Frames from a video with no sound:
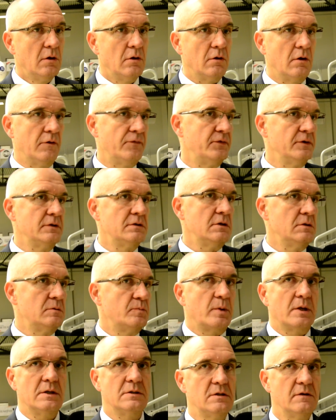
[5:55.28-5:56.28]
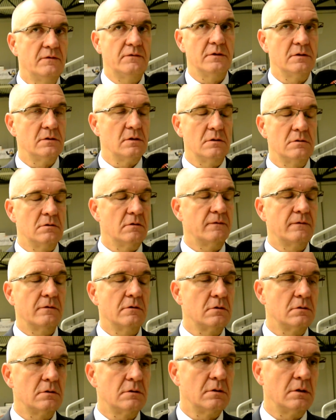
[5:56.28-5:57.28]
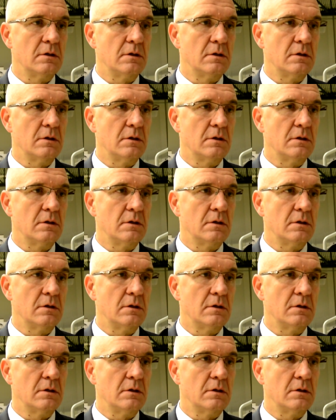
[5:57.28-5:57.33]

offenses plus defenses, of course.